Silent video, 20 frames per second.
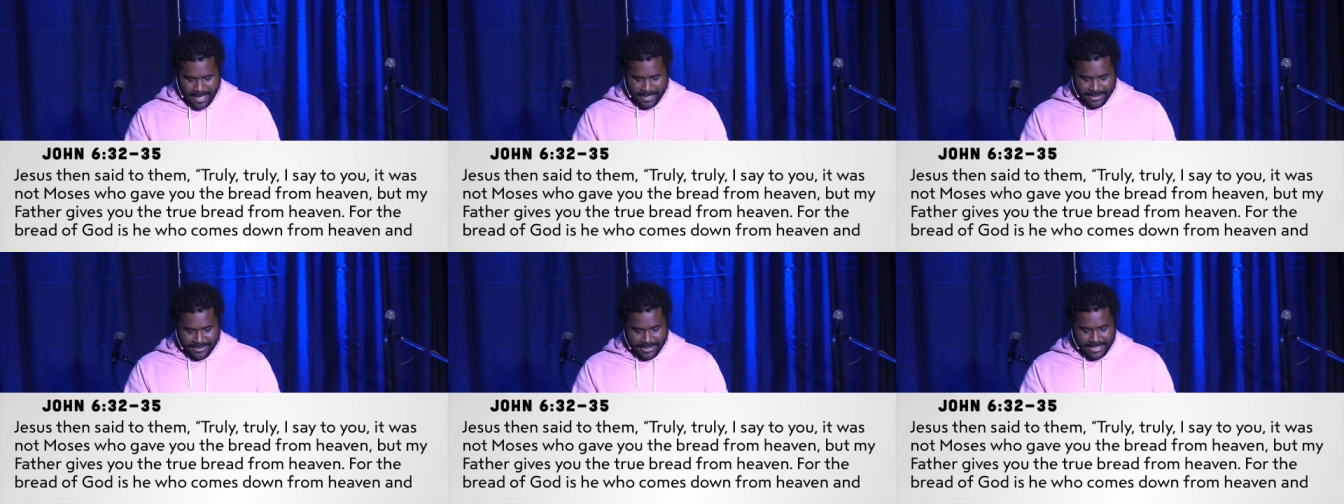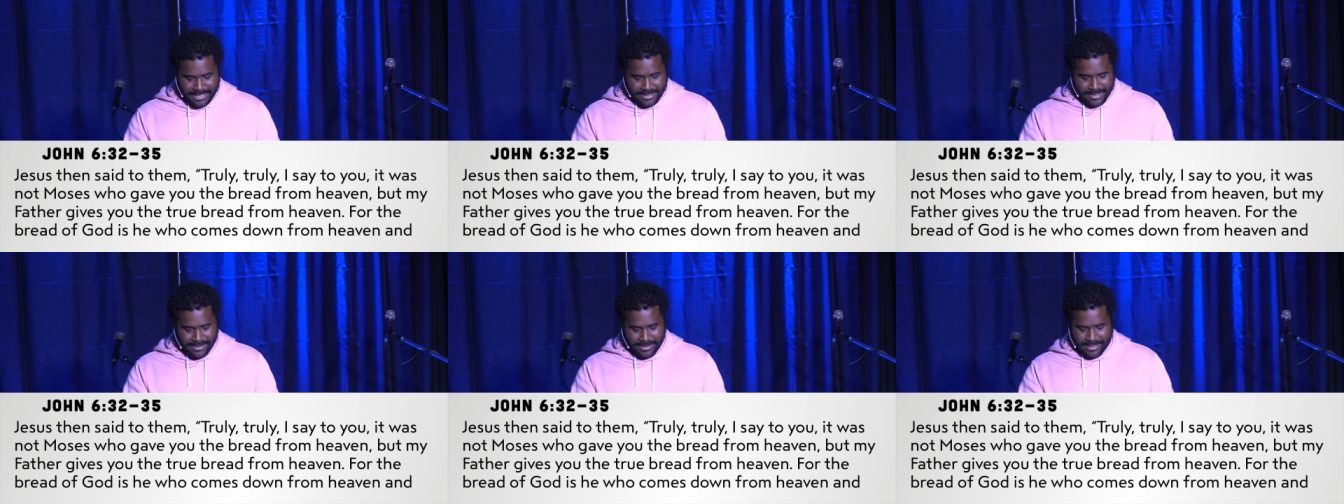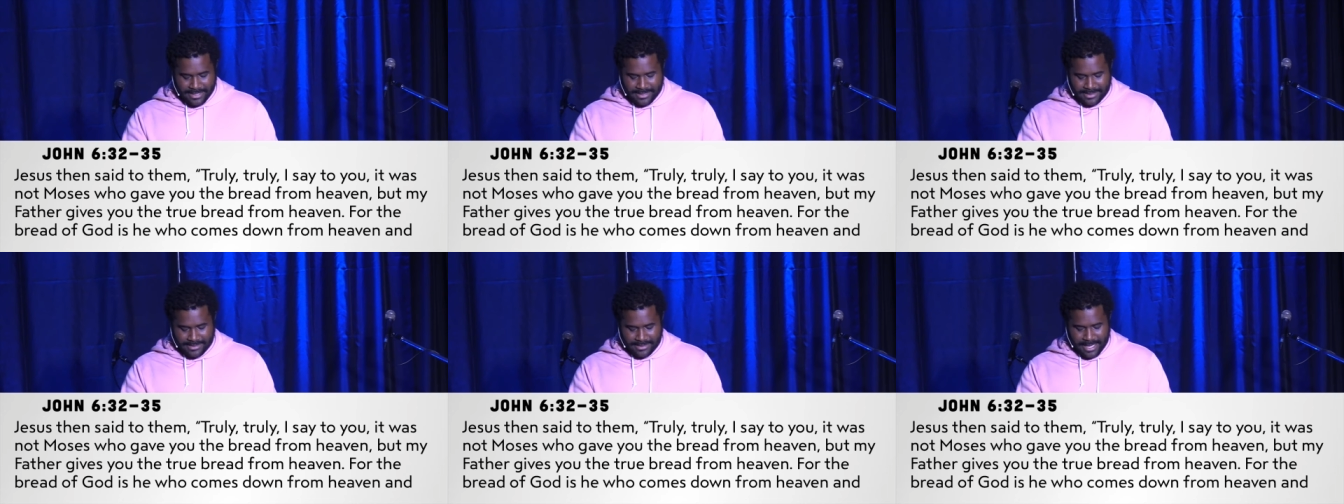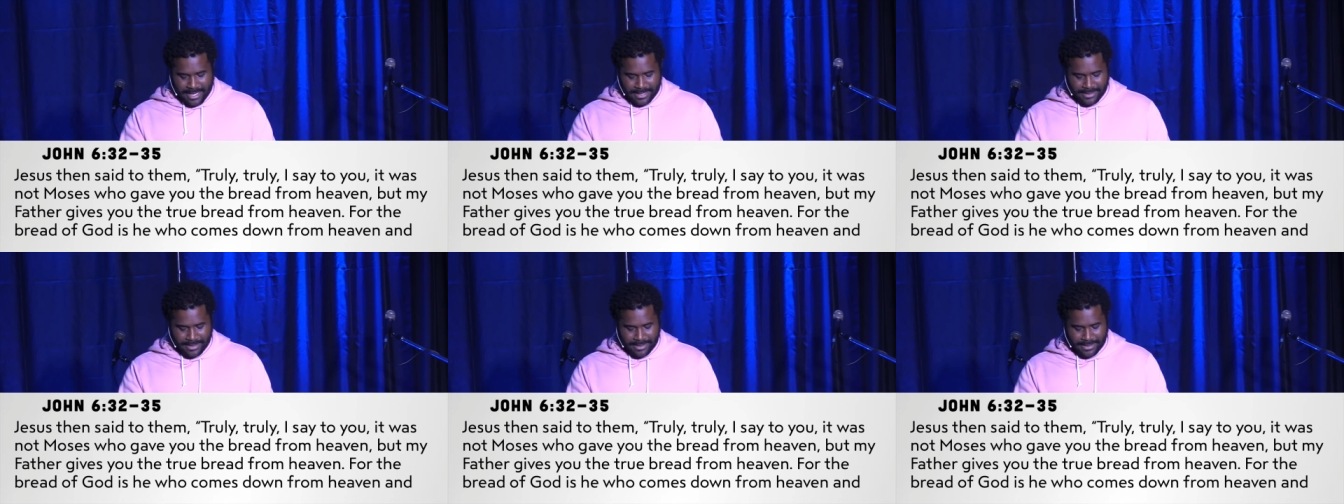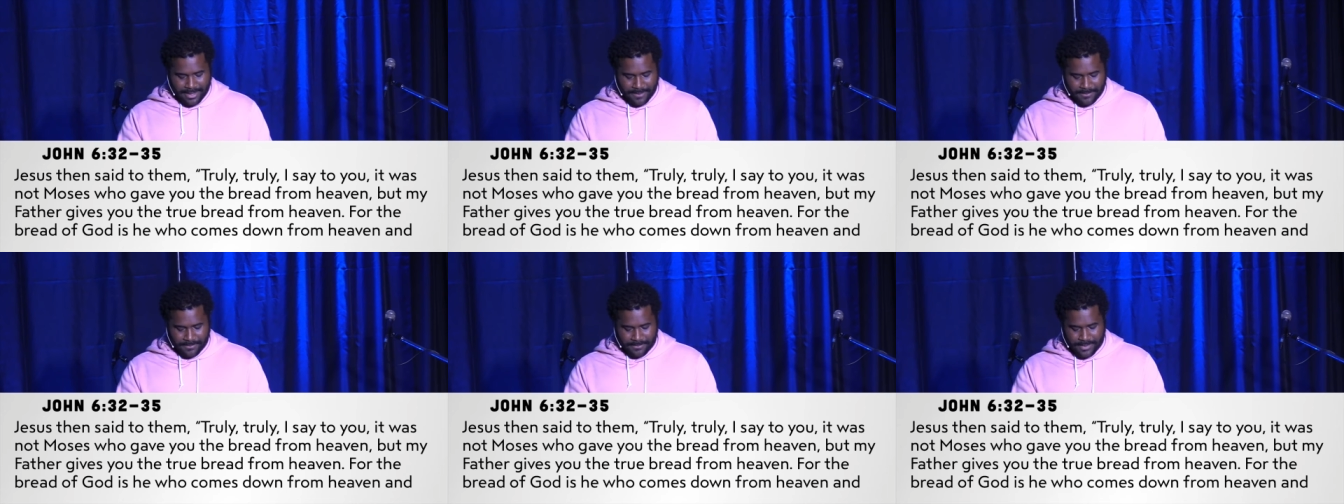Jesus then said to
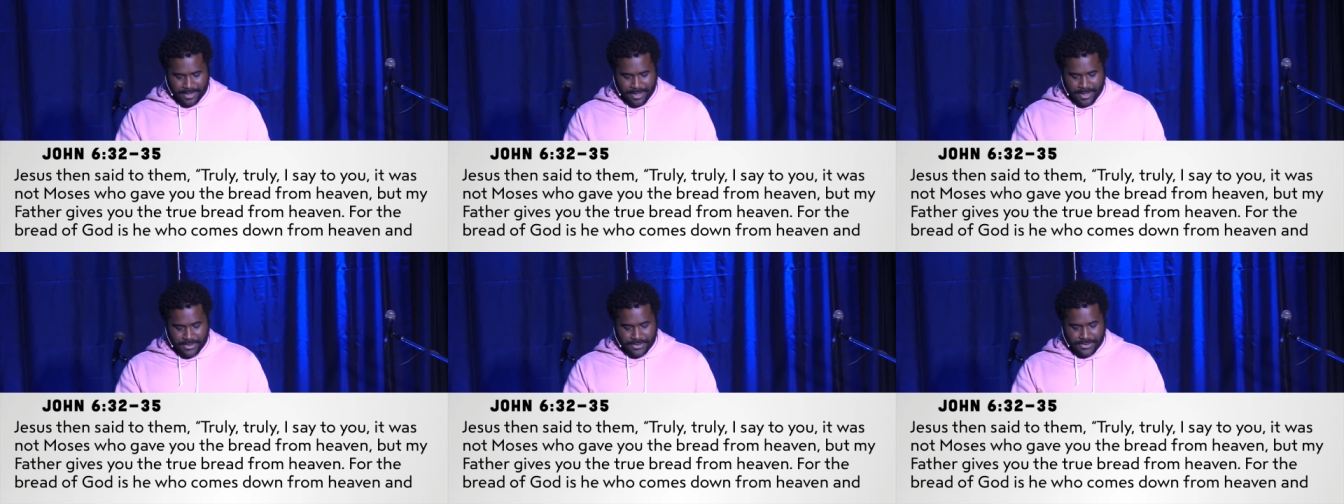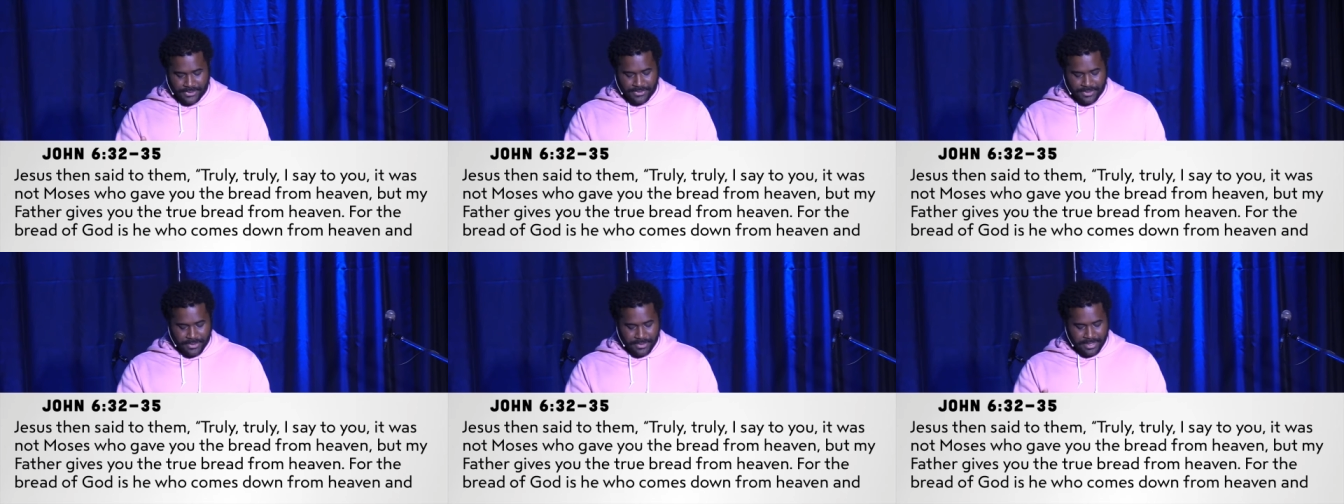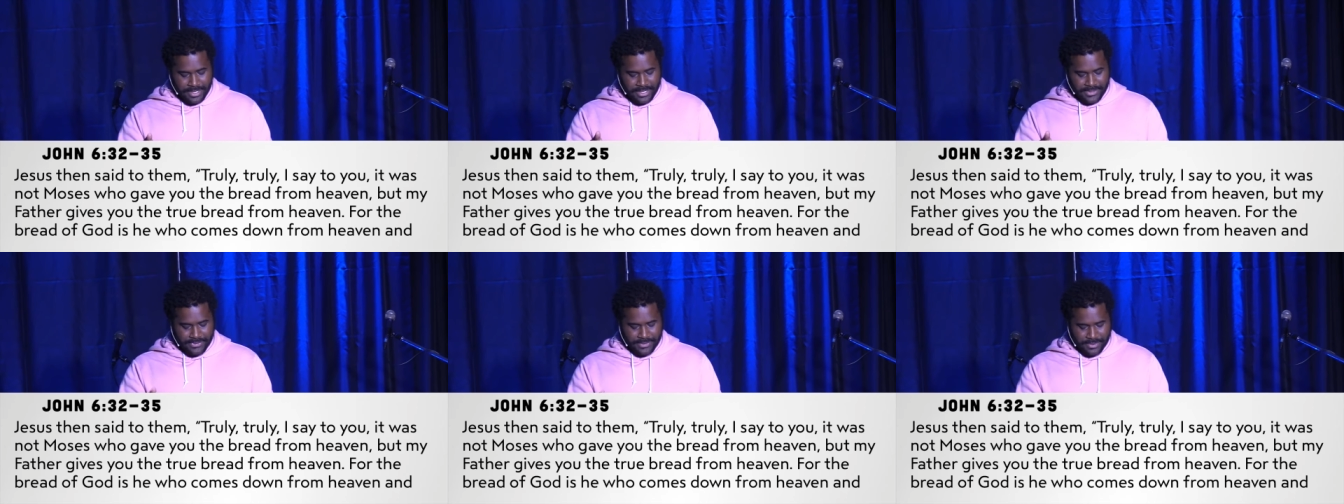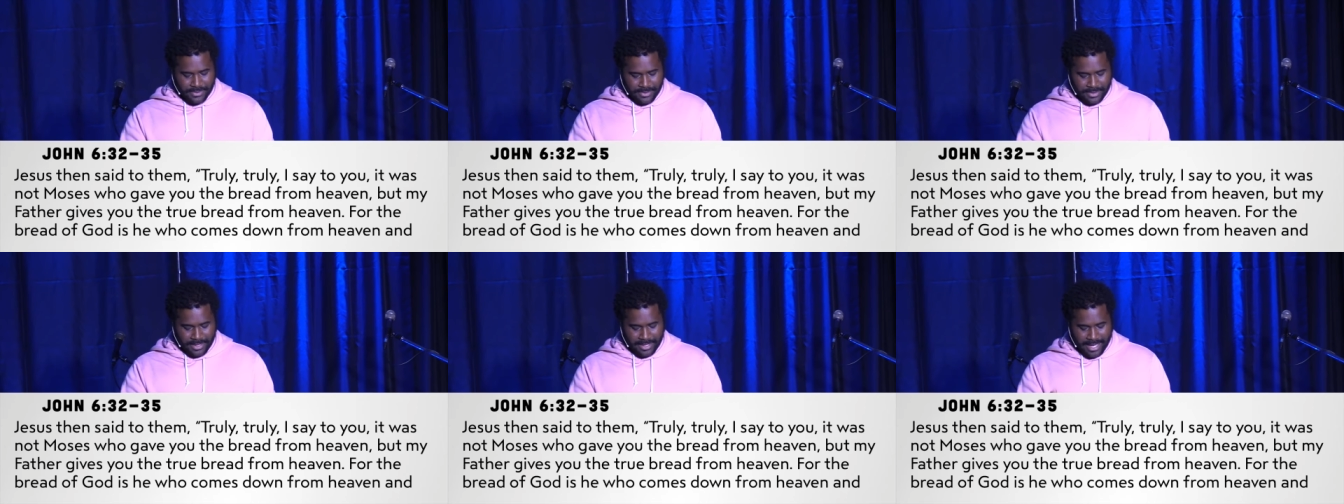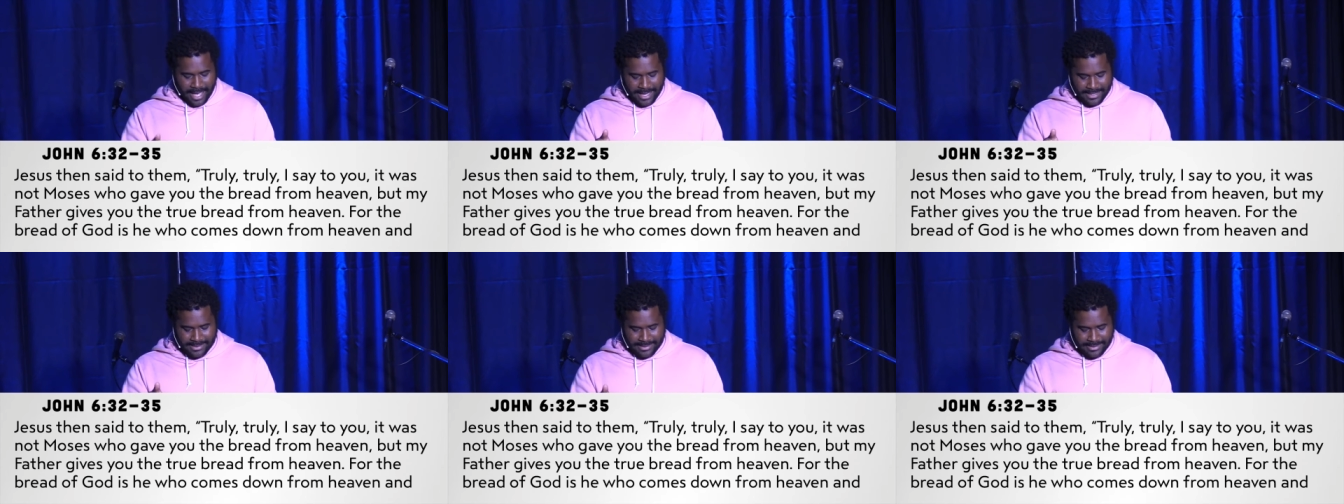them, Truly, truly,
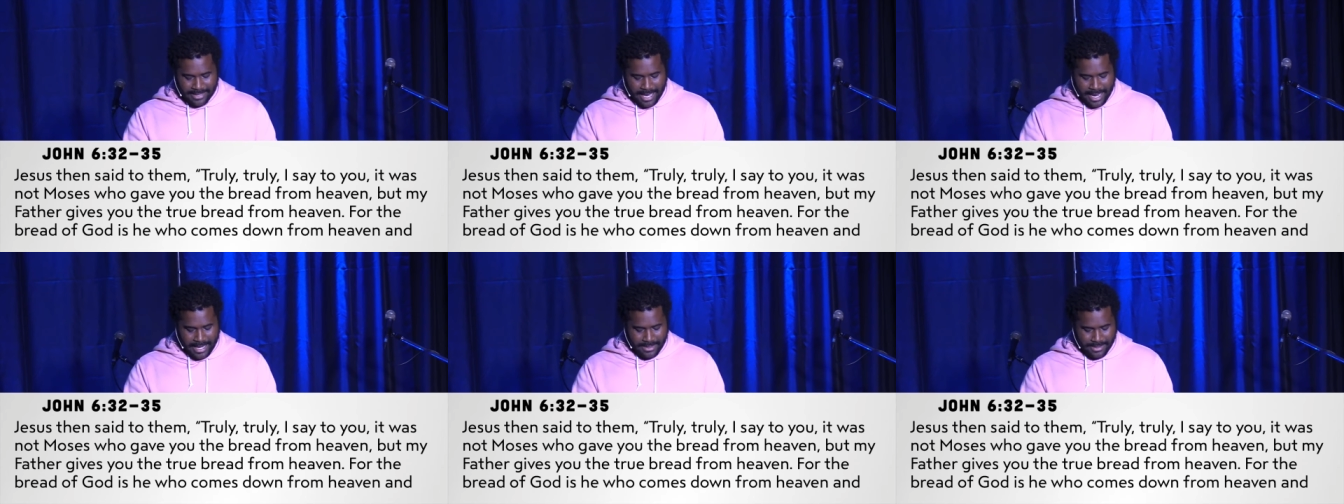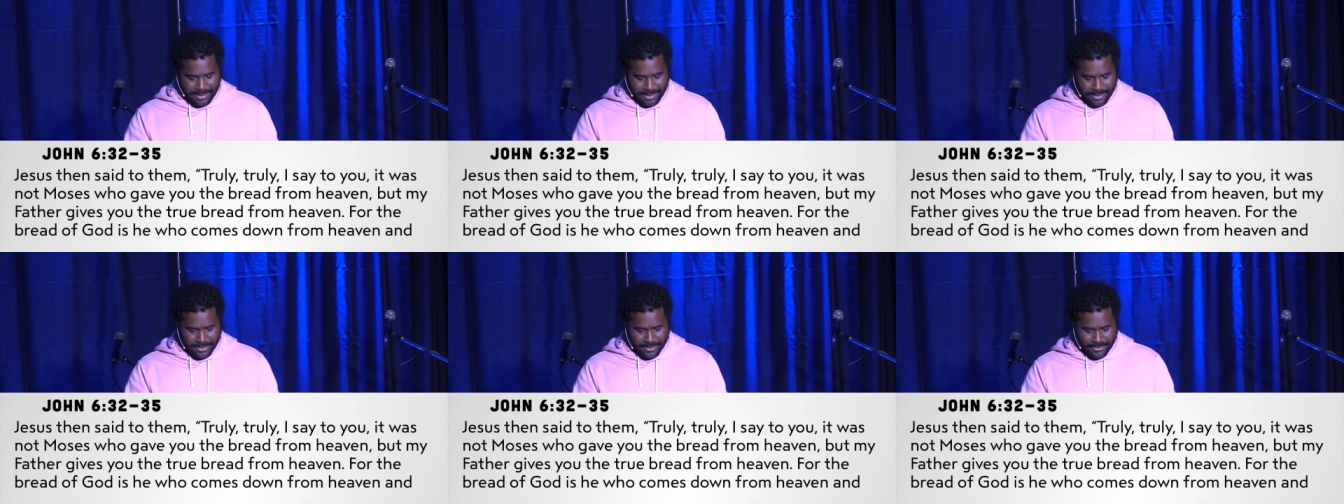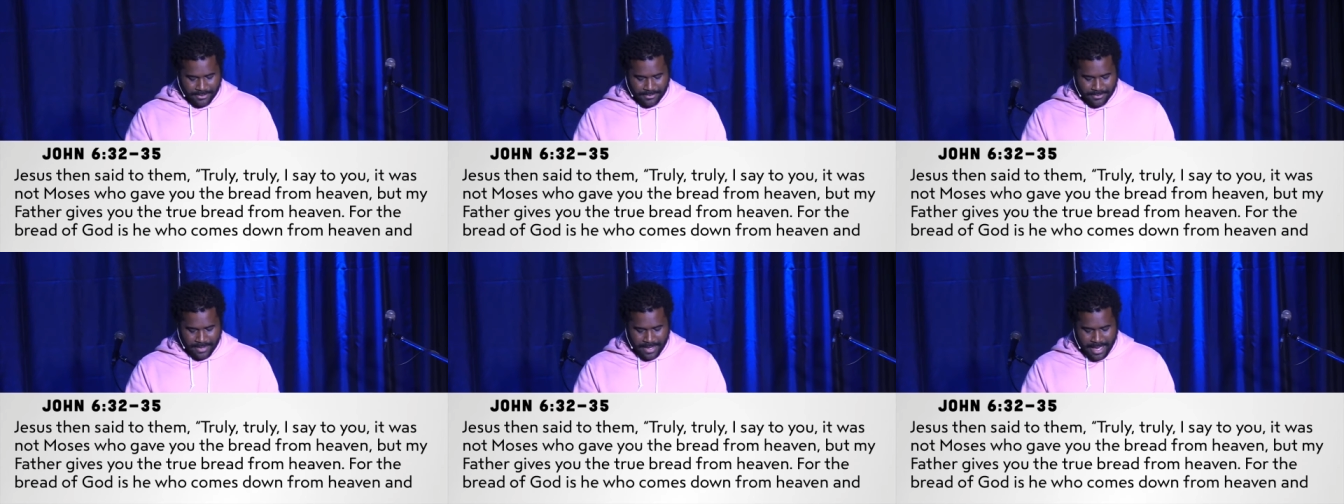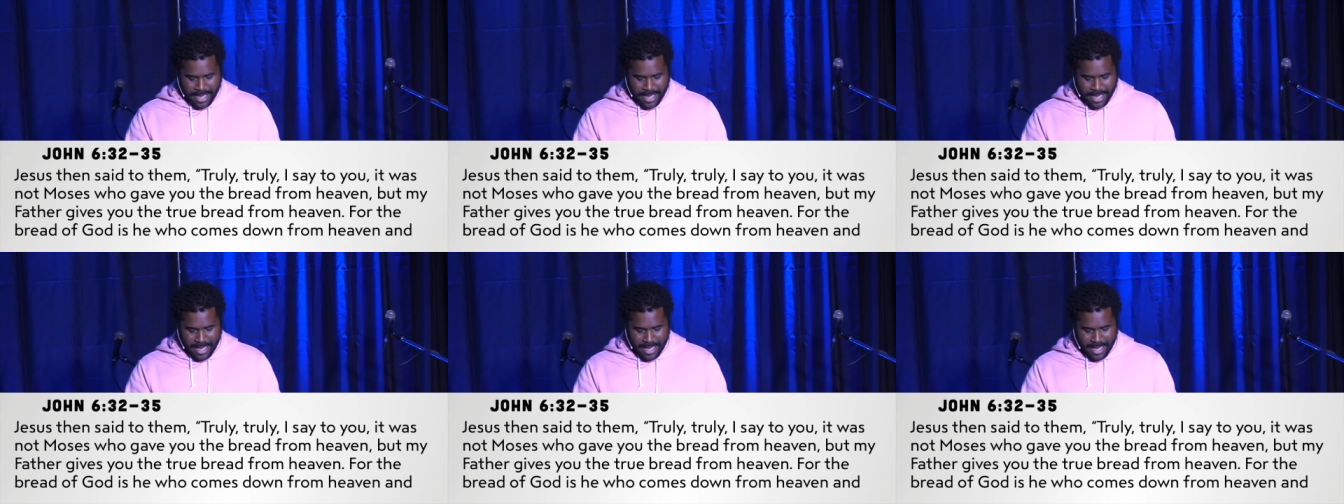I say to you,